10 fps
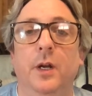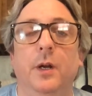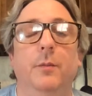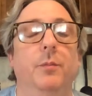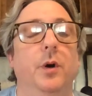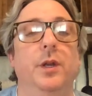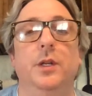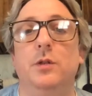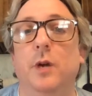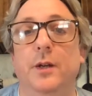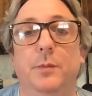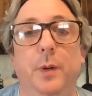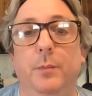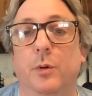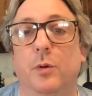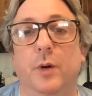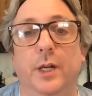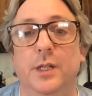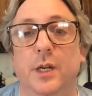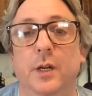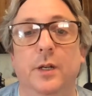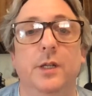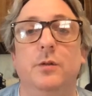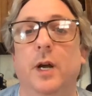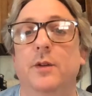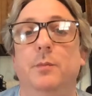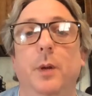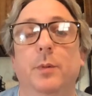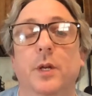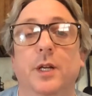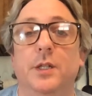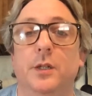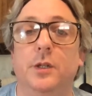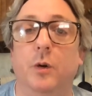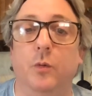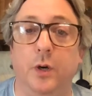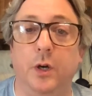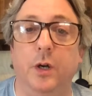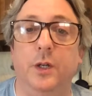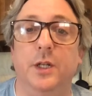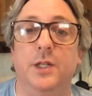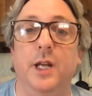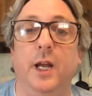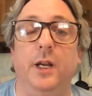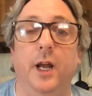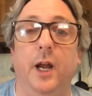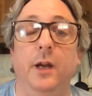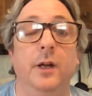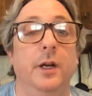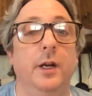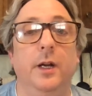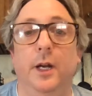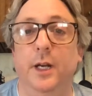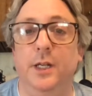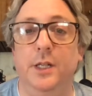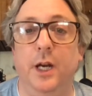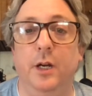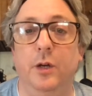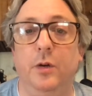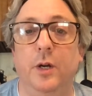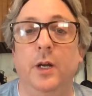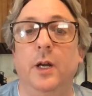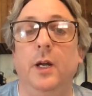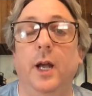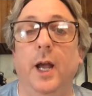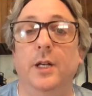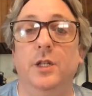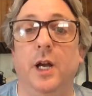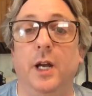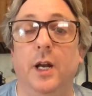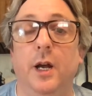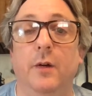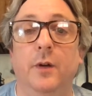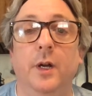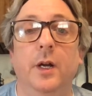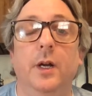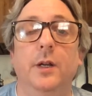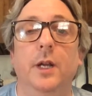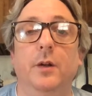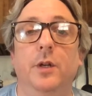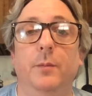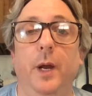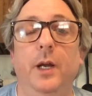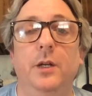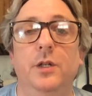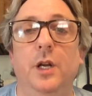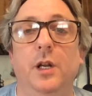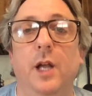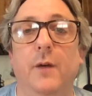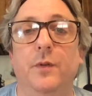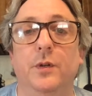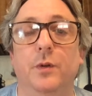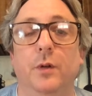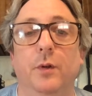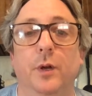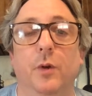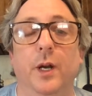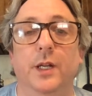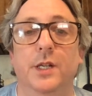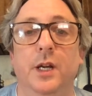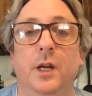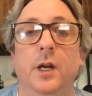Boy, this drives people crazy. This drives people nuts. So we're gonna just take a day, an easy day to do it, and check it out. Now, to make a G clef is really quite easy.